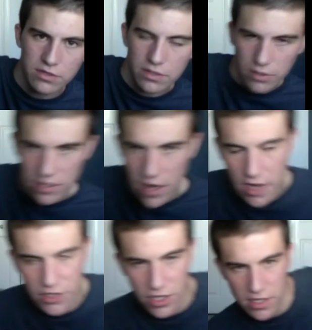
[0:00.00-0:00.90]
So it's
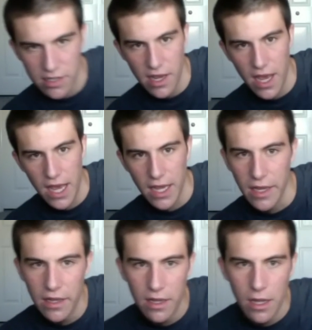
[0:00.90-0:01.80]
not just a
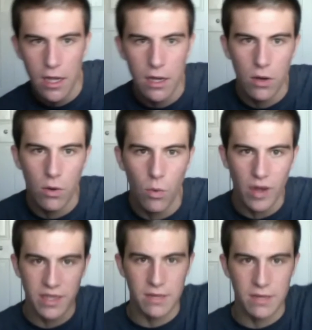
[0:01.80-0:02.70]

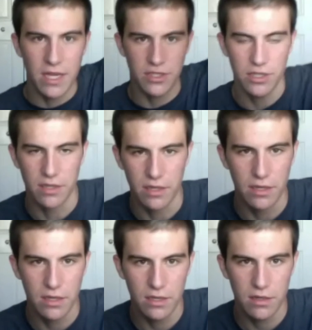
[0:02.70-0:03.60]
one dimension
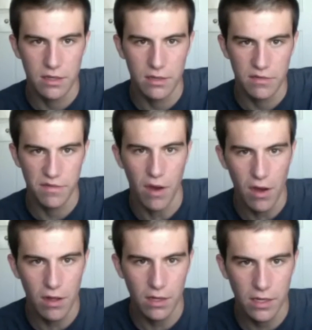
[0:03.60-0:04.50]

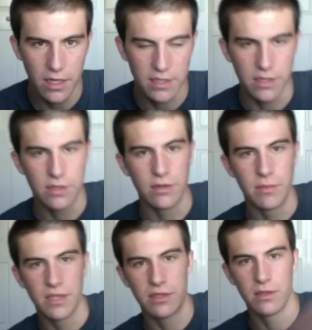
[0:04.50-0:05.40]
fall, it's a two
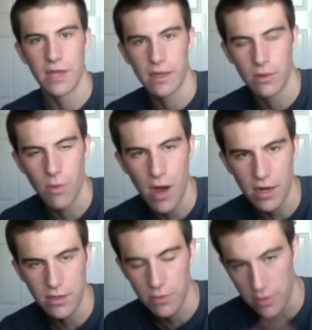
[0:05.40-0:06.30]
dimensional, like he'll walk
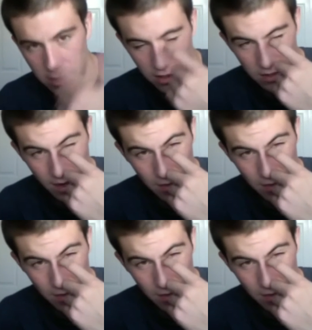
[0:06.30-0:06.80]
towards you type